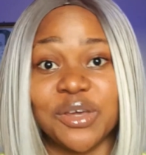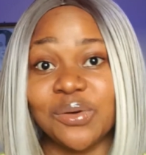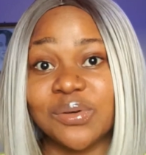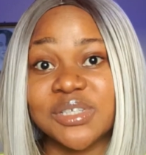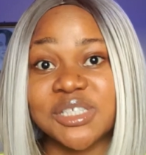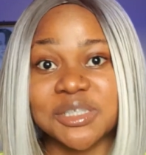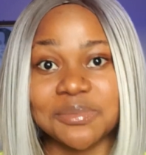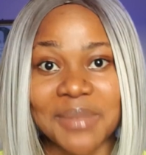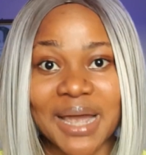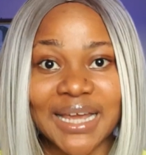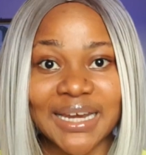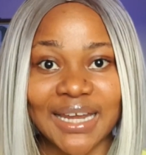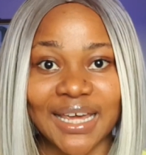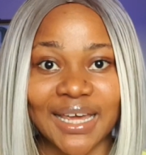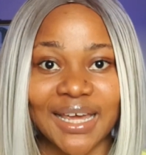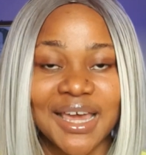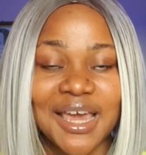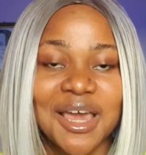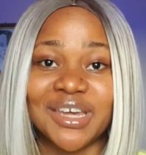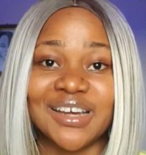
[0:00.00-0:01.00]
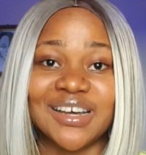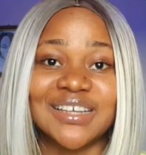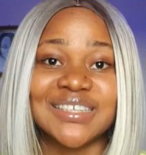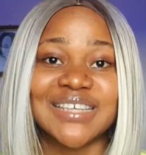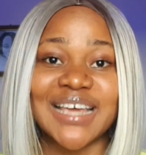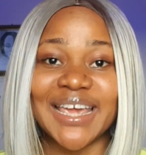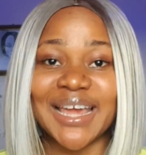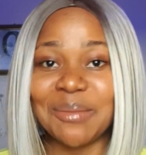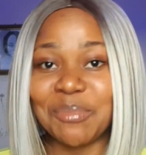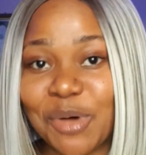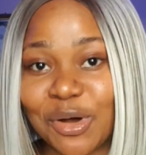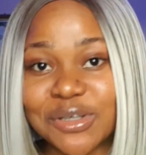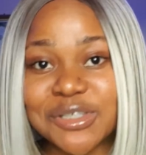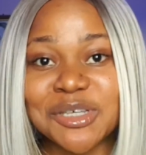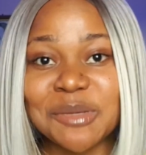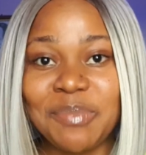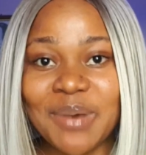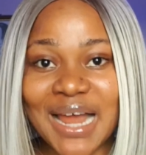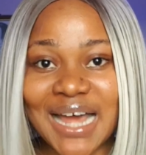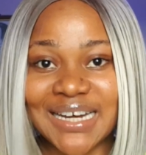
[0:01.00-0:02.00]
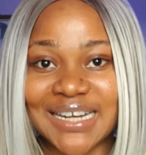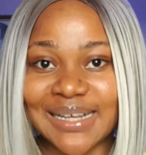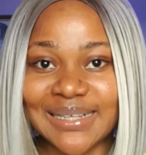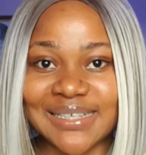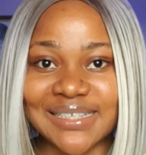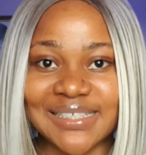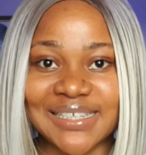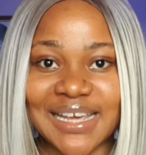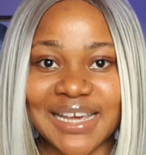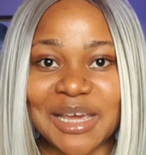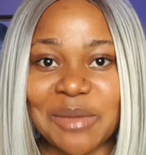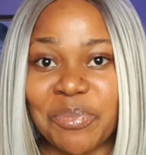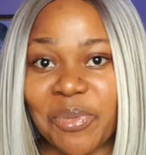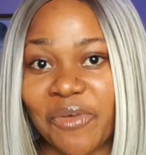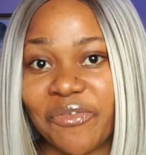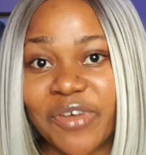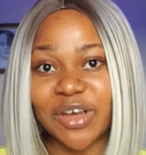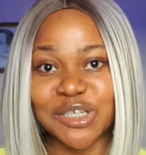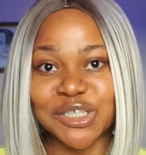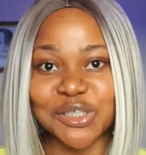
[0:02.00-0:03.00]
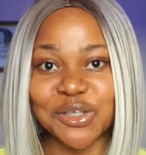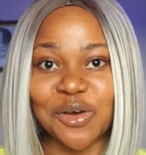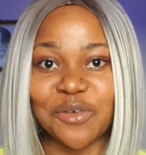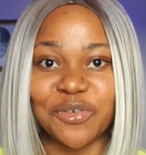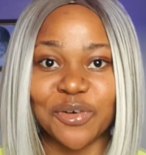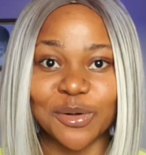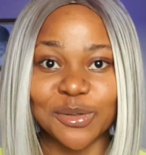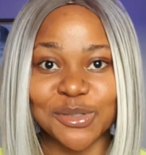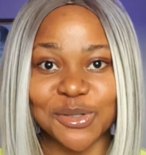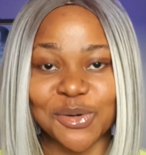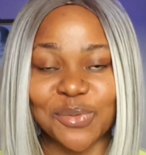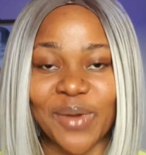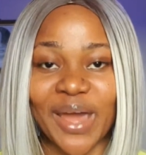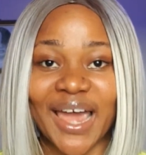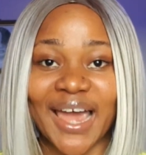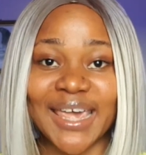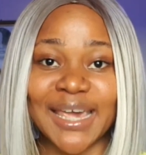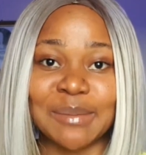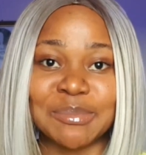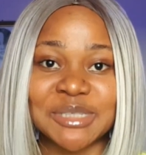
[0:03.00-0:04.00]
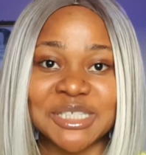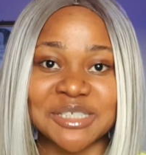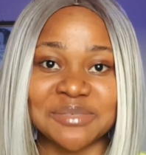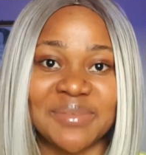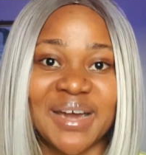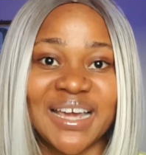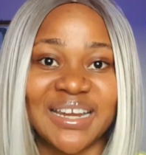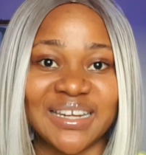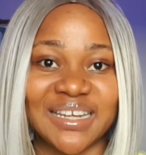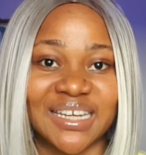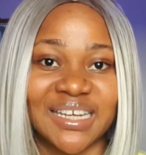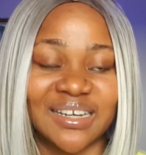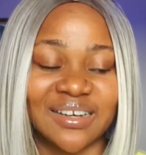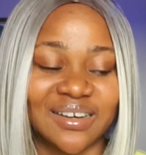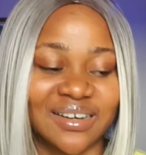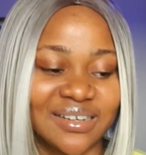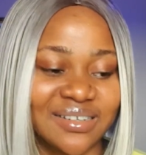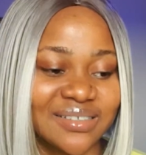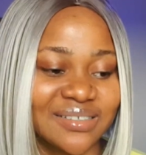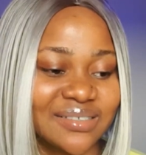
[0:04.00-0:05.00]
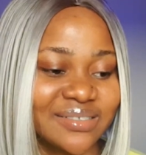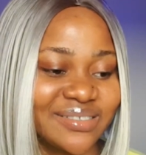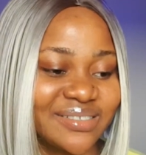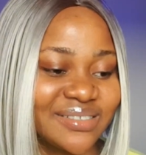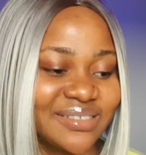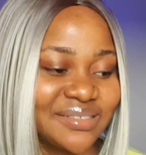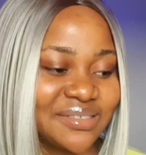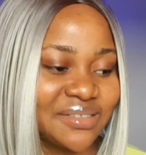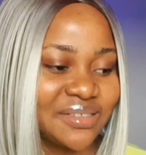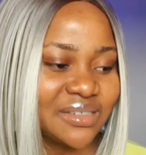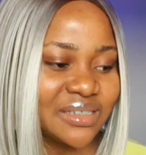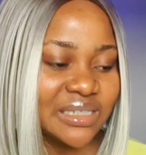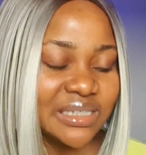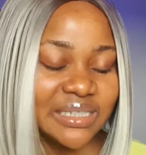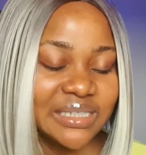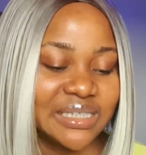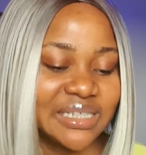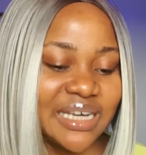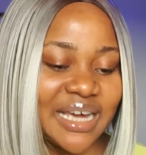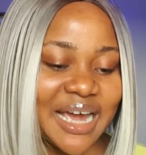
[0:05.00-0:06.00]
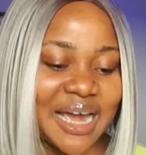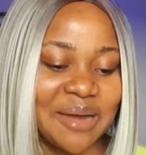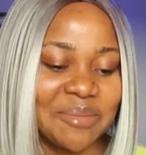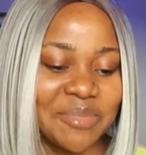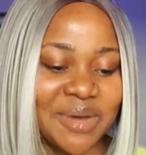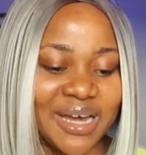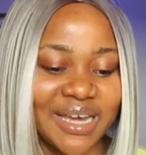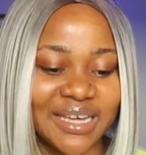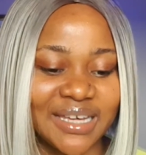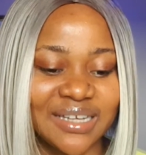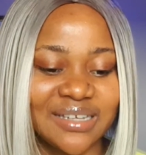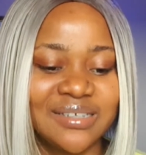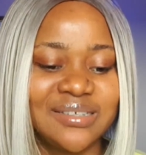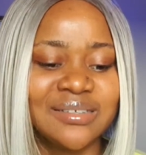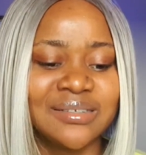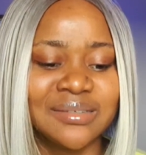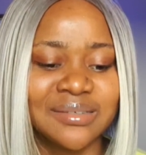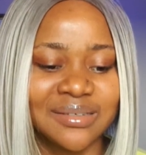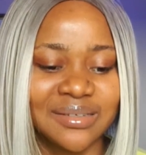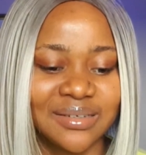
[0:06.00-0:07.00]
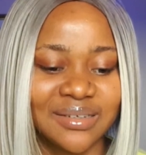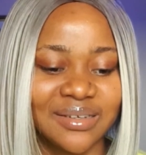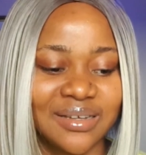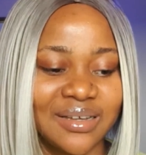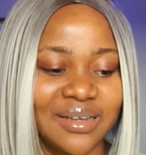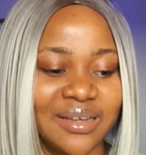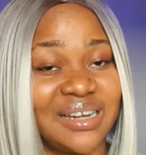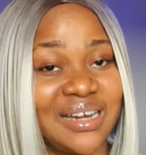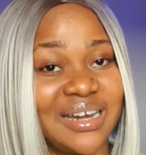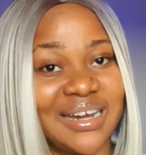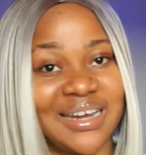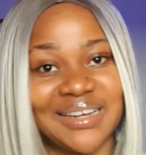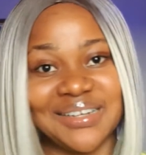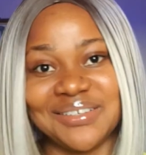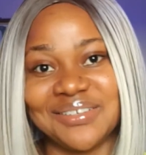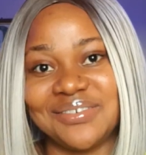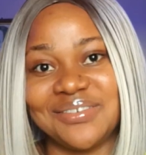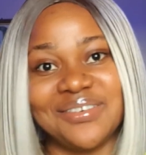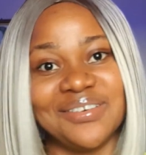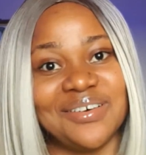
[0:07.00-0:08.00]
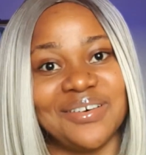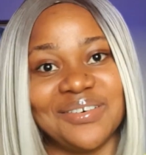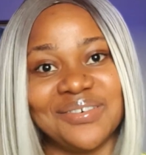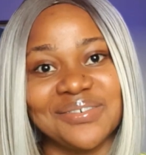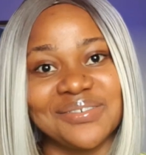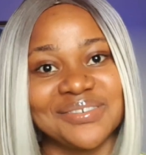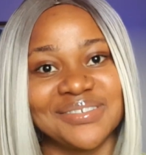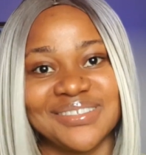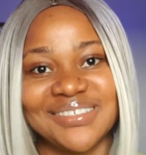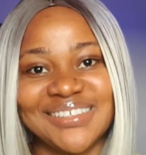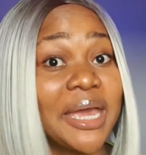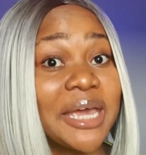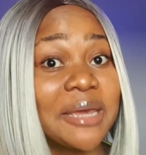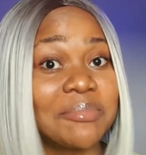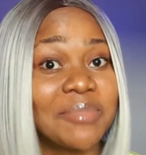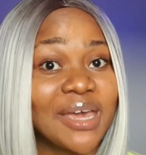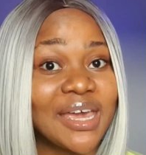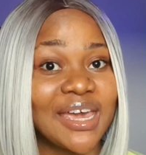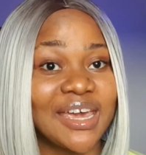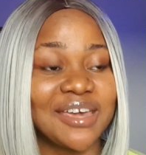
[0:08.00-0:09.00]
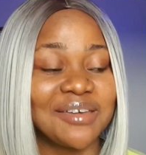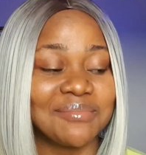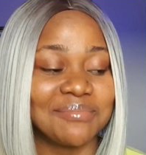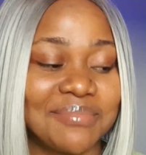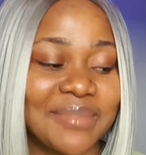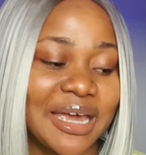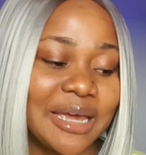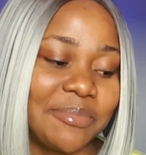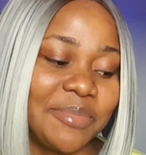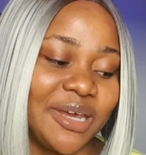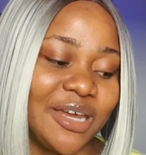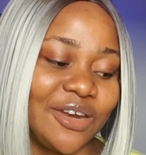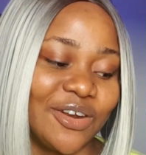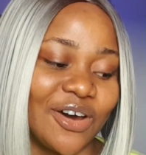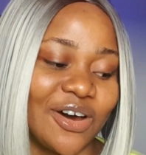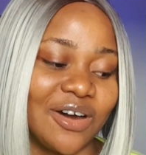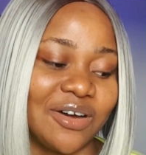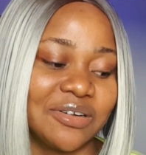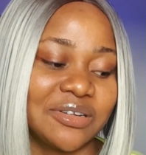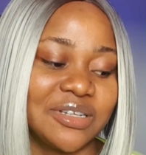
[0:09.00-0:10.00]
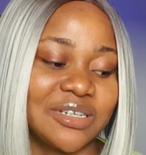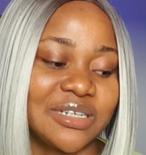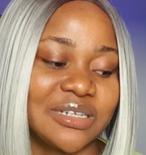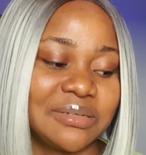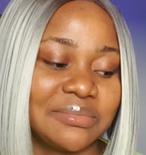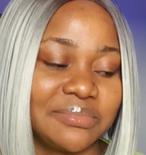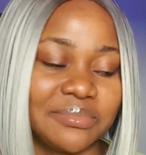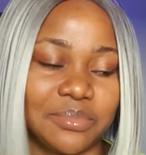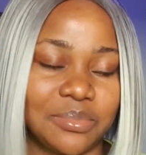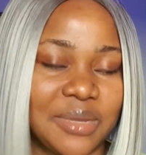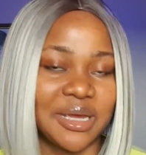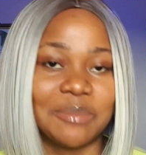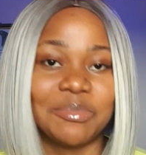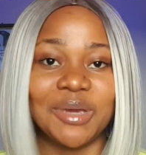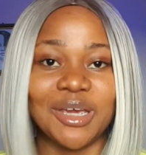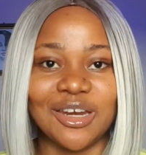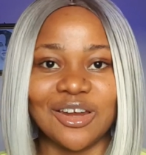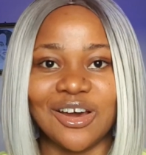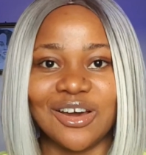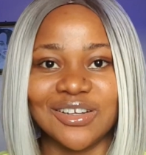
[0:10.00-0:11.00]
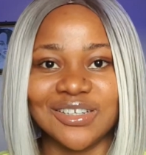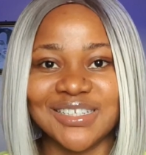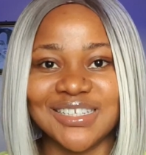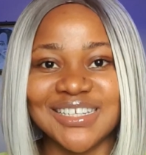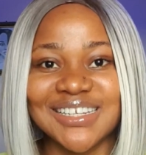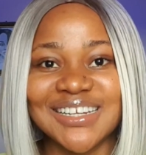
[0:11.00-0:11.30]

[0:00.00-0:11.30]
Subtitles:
you're smiling because I am also planning to take a professional photo where I am smiling. Huh? Am I? I don't know. Maybe, maybe not. Maybe not.